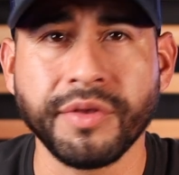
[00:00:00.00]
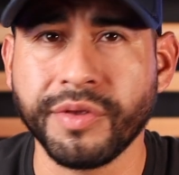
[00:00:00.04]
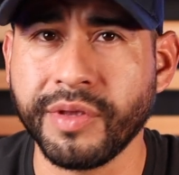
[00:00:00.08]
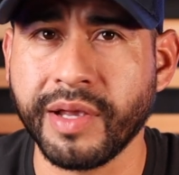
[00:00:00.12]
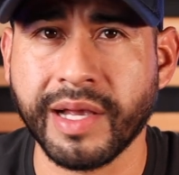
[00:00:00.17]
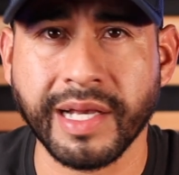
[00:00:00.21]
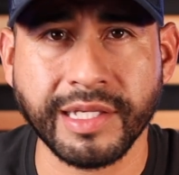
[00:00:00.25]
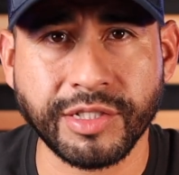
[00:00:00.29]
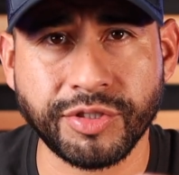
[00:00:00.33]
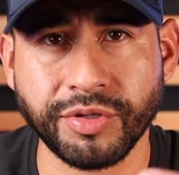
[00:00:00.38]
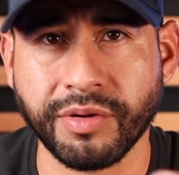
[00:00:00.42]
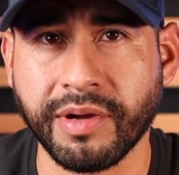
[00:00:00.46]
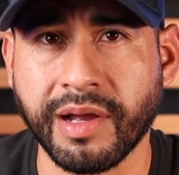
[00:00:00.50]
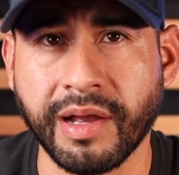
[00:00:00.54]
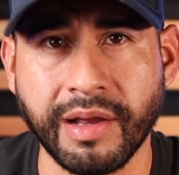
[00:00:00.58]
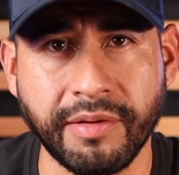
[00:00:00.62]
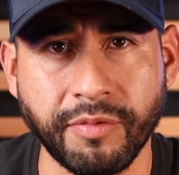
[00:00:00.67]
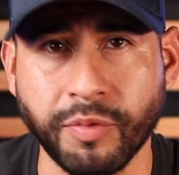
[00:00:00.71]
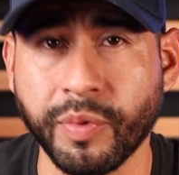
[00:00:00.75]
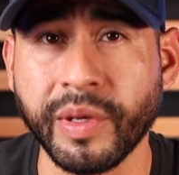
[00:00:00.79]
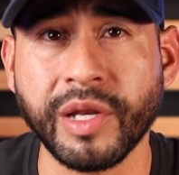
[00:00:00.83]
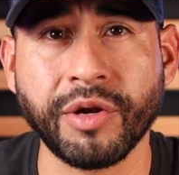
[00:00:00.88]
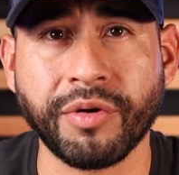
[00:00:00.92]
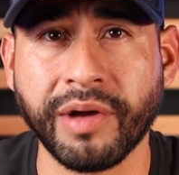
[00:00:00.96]
You guys
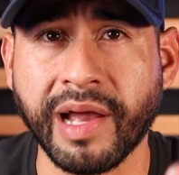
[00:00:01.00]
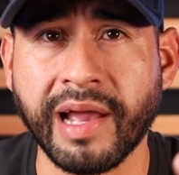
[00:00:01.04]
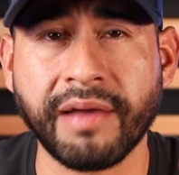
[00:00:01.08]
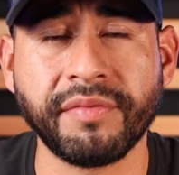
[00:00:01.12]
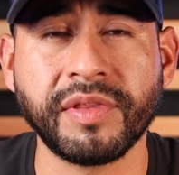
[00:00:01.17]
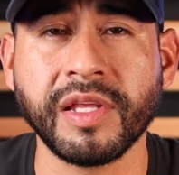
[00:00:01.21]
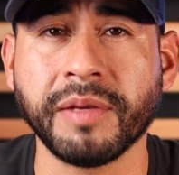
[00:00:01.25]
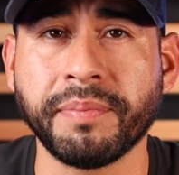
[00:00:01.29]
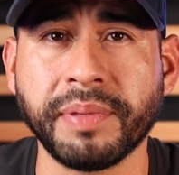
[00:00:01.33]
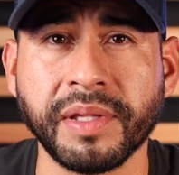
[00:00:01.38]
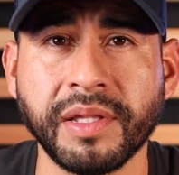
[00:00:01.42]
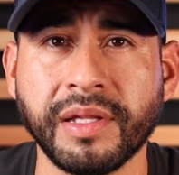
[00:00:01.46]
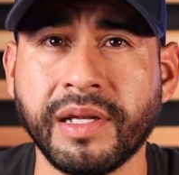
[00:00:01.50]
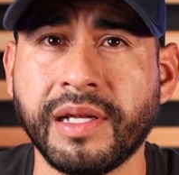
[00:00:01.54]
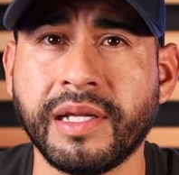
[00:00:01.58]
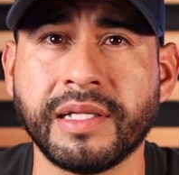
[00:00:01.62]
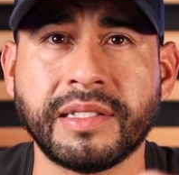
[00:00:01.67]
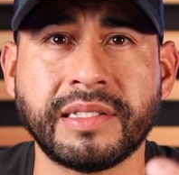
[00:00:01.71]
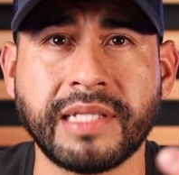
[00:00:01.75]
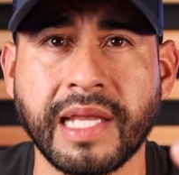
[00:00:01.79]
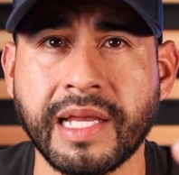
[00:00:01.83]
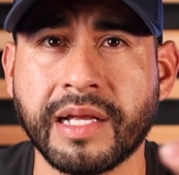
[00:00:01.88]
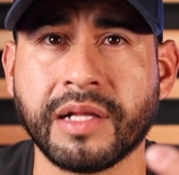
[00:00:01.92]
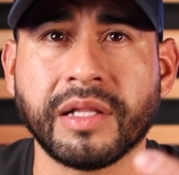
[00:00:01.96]
we don't have the ability
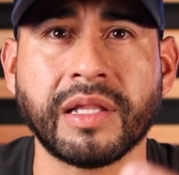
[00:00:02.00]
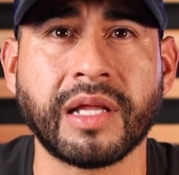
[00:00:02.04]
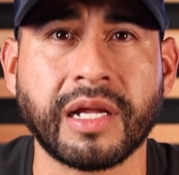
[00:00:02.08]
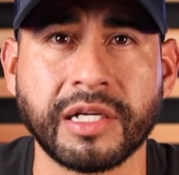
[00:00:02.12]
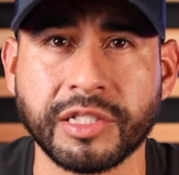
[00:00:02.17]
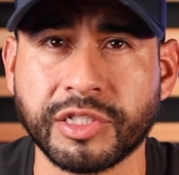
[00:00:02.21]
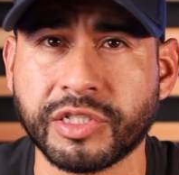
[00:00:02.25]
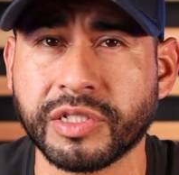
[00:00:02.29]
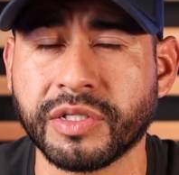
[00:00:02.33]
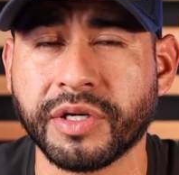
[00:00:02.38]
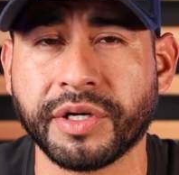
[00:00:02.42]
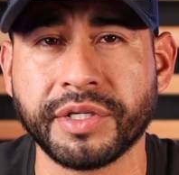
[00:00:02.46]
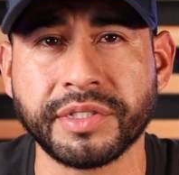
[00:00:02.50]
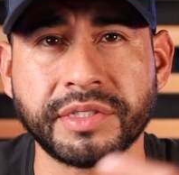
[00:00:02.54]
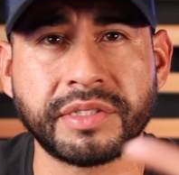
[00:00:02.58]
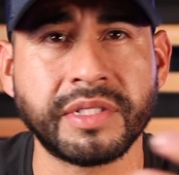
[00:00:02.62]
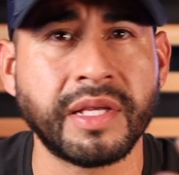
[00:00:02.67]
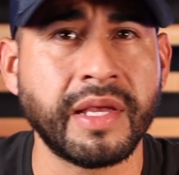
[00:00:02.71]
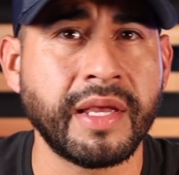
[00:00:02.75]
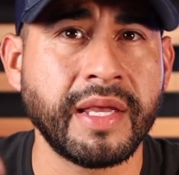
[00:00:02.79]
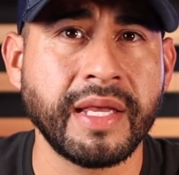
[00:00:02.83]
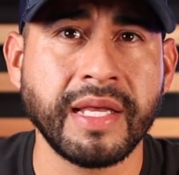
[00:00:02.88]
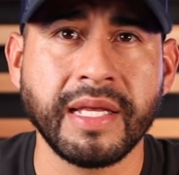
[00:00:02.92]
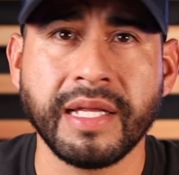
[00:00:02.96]
to take a lot of cigars
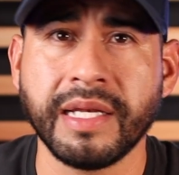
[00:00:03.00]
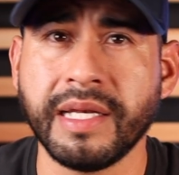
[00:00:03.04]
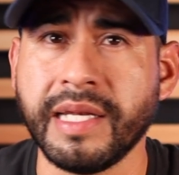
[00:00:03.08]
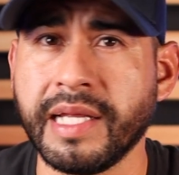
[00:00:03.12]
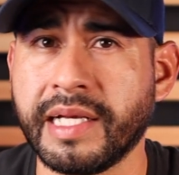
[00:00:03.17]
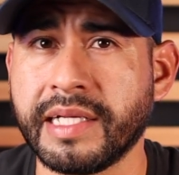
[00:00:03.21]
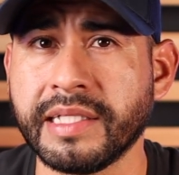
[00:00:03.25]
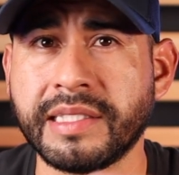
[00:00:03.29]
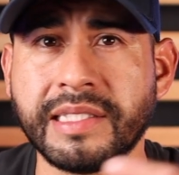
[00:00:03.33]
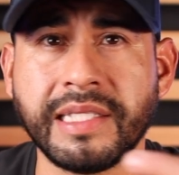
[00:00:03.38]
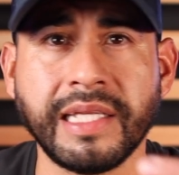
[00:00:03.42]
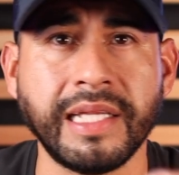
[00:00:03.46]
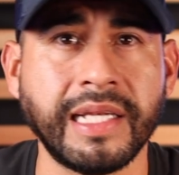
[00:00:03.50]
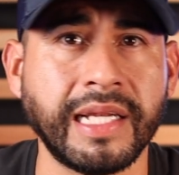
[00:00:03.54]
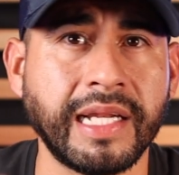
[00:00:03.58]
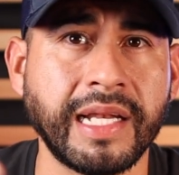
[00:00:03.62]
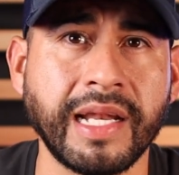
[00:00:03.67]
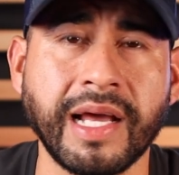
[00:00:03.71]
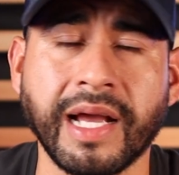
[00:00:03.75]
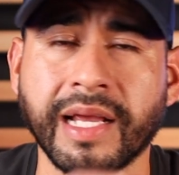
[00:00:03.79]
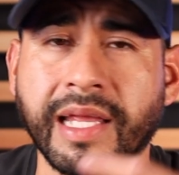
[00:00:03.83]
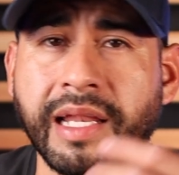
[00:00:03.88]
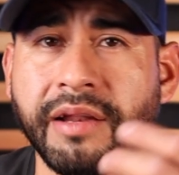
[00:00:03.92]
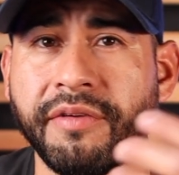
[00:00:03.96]
nicotine
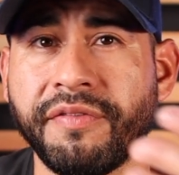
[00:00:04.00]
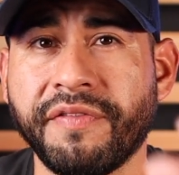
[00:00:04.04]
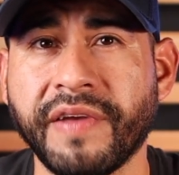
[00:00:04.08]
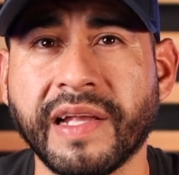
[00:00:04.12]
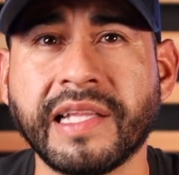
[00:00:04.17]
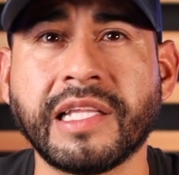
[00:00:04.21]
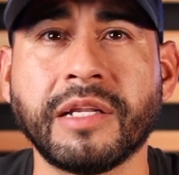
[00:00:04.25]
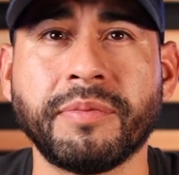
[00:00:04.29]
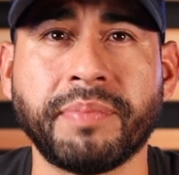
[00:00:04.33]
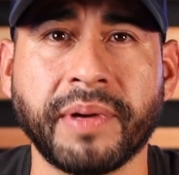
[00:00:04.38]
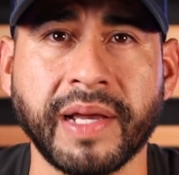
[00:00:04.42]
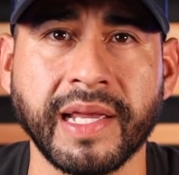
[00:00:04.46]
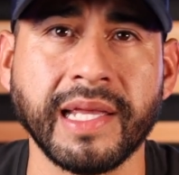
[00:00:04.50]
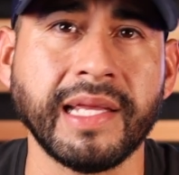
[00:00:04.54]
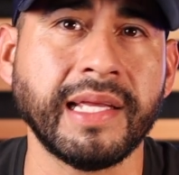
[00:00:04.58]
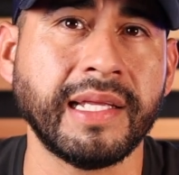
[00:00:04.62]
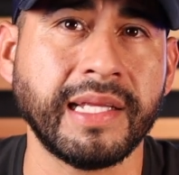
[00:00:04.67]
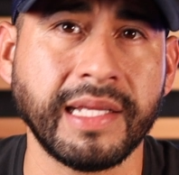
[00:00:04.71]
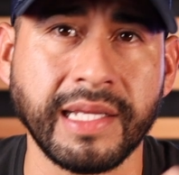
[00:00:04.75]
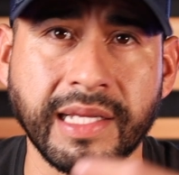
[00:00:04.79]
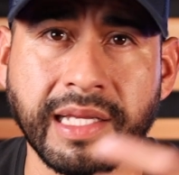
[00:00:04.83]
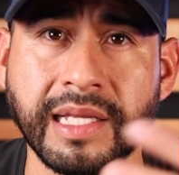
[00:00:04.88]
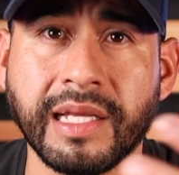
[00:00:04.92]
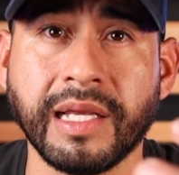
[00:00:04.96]
and not get affected by
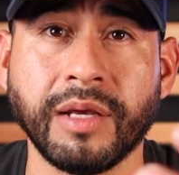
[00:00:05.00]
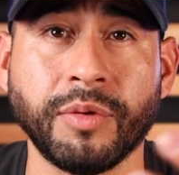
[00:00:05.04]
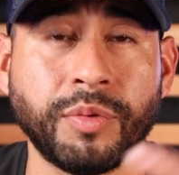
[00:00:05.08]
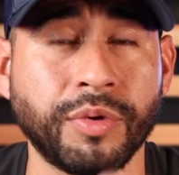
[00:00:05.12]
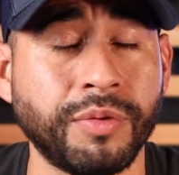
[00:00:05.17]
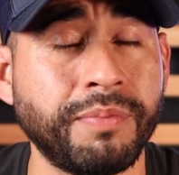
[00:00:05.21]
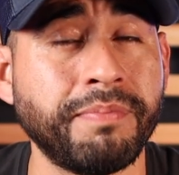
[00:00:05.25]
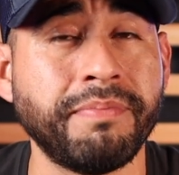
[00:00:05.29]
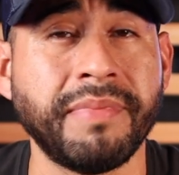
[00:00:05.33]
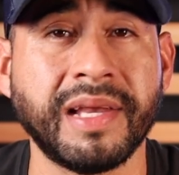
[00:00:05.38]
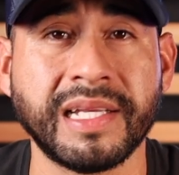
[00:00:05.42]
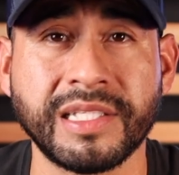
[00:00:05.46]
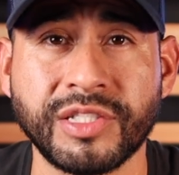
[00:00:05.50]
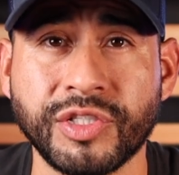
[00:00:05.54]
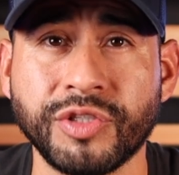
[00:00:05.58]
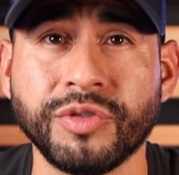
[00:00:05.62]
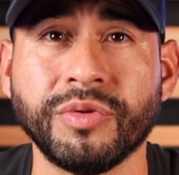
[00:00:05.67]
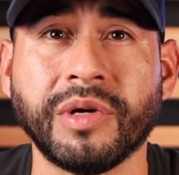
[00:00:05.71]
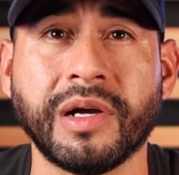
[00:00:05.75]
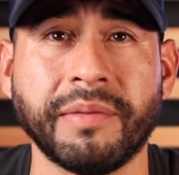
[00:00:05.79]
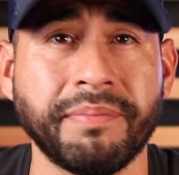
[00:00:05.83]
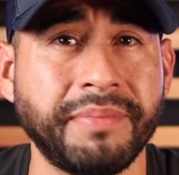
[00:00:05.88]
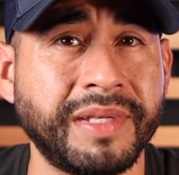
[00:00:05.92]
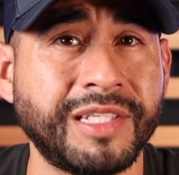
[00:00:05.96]
it. It will mess
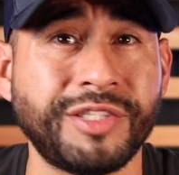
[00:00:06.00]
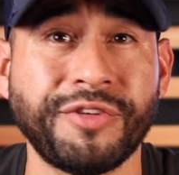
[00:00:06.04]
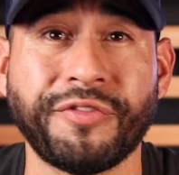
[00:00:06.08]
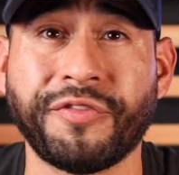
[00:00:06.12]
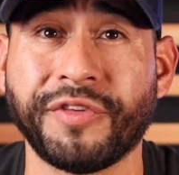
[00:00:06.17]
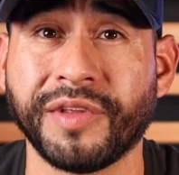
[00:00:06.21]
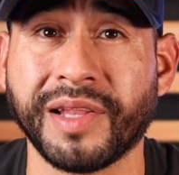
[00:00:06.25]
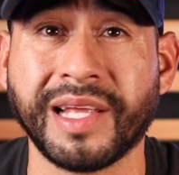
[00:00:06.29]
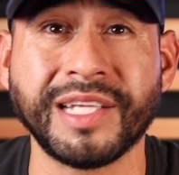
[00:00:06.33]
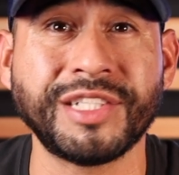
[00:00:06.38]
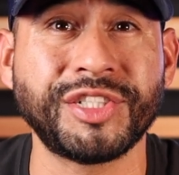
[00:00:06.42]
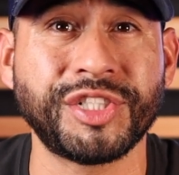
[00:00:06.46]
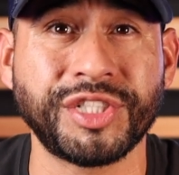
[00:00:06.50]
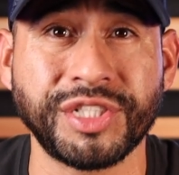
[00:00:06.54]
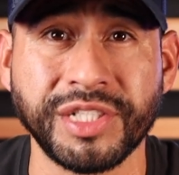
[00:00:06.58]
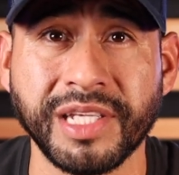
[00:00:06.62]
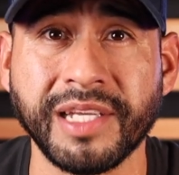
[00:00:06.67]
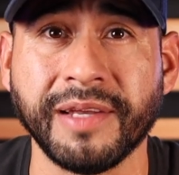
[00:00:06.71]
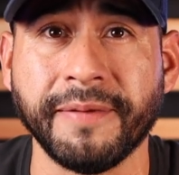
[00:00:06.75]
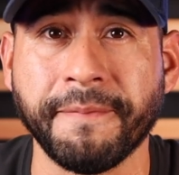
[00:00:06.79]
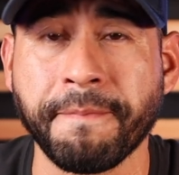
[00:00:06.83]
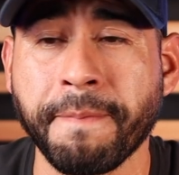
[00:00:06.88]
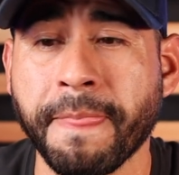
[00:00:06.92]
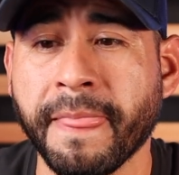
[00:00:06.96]
you up, makes you feel like
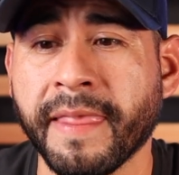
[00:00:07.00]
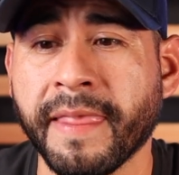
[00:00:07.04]
shit.